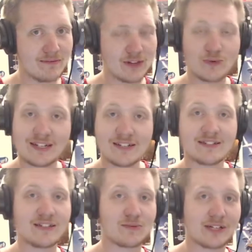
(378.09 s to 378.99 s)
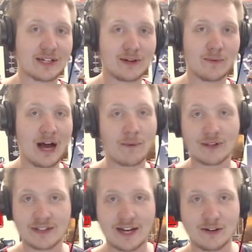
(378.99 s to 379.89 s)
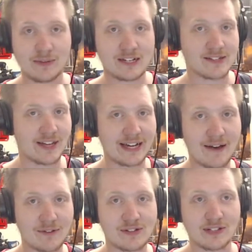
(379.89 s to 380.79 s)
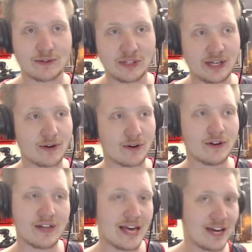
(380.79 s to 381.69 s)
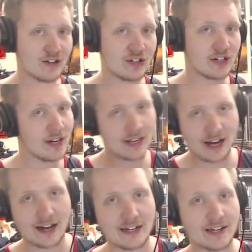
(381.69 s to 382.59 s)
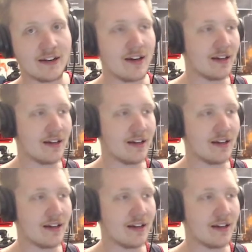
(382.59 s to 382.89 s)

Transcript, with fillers: That's why Disney's really good at what they do because like every single year-ish, kinda,